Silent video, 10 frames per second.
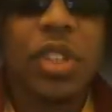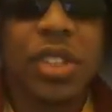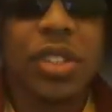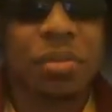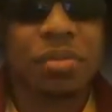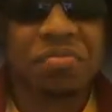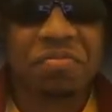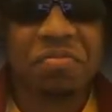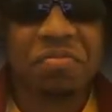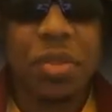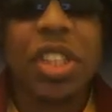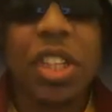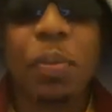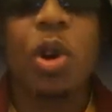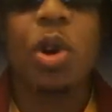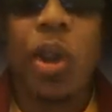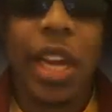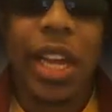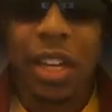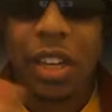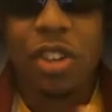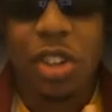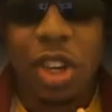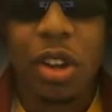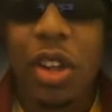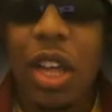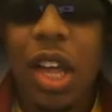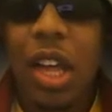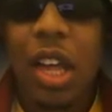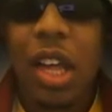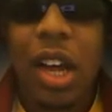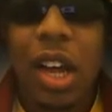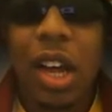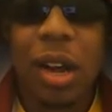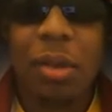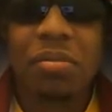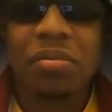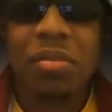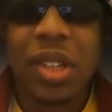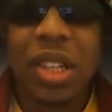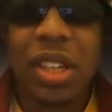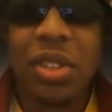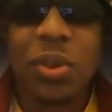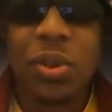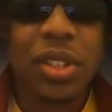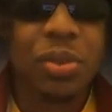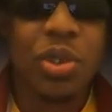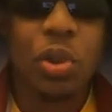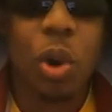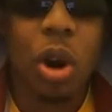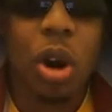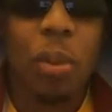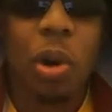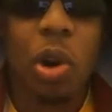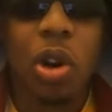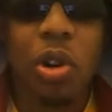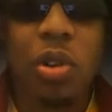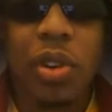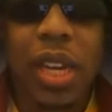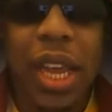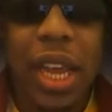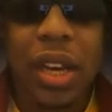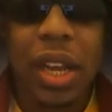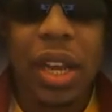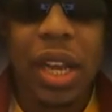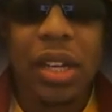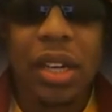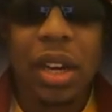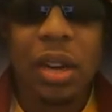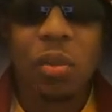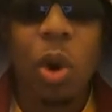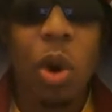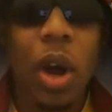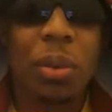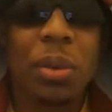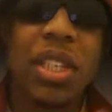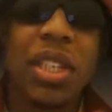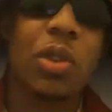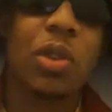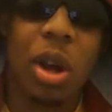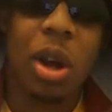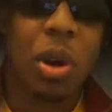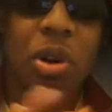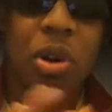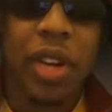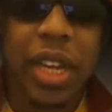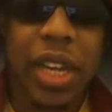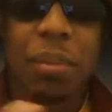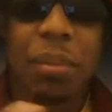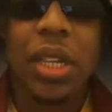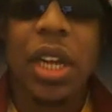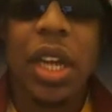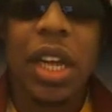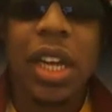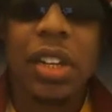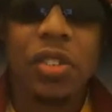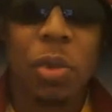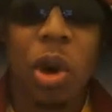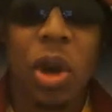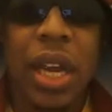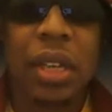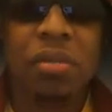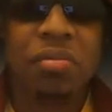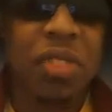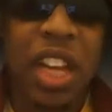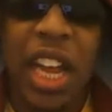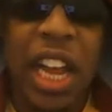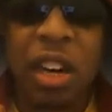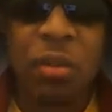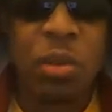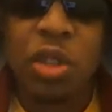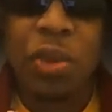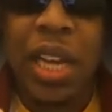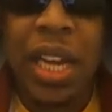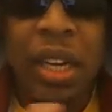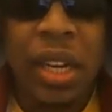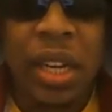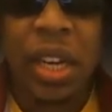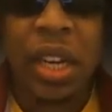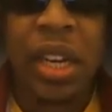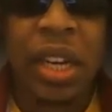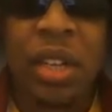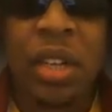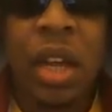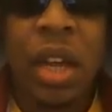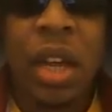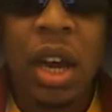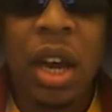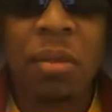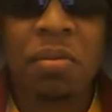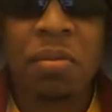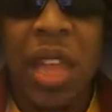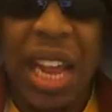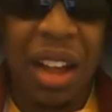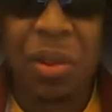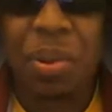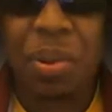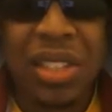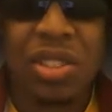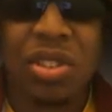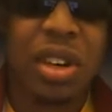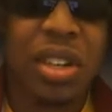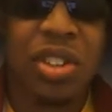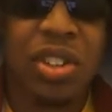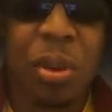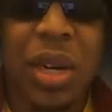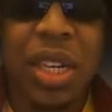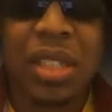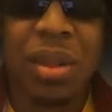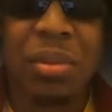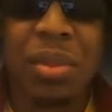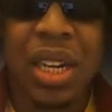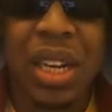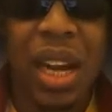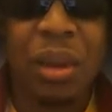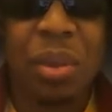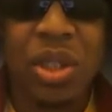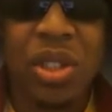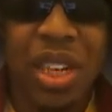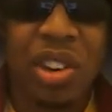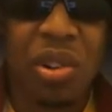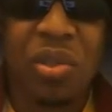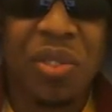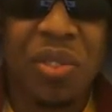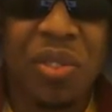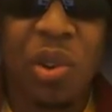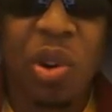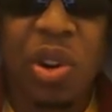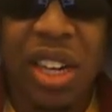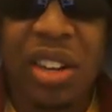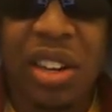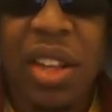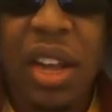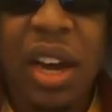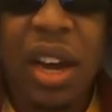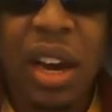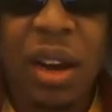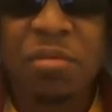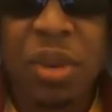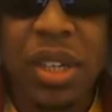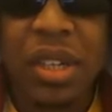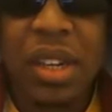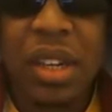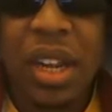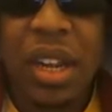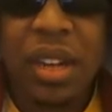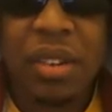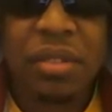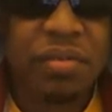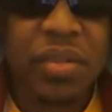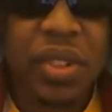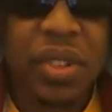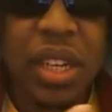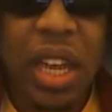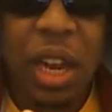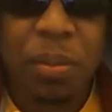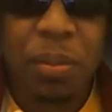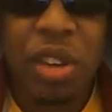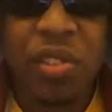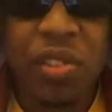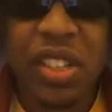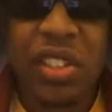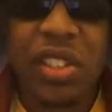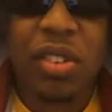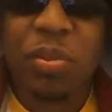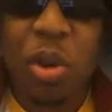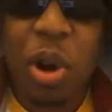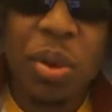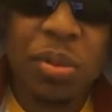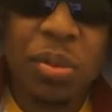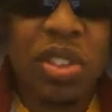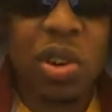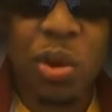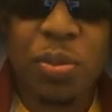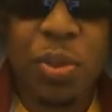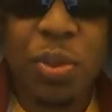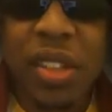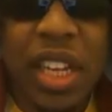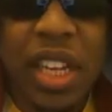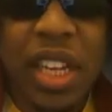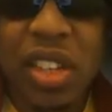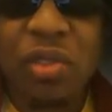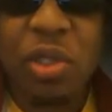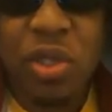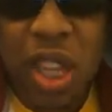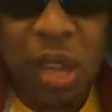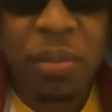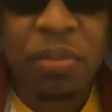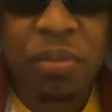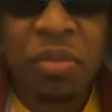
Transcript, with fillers: Just typical England, you know. Um, this was it was the World Cup all over again, and um, well, I wouldn't say the World Cup all over again, but it's more like the England were just being England. England, um, they have the players in order to dominate somebody like Montenegro four 0 um, but like previous problems, it's always been they just have no team.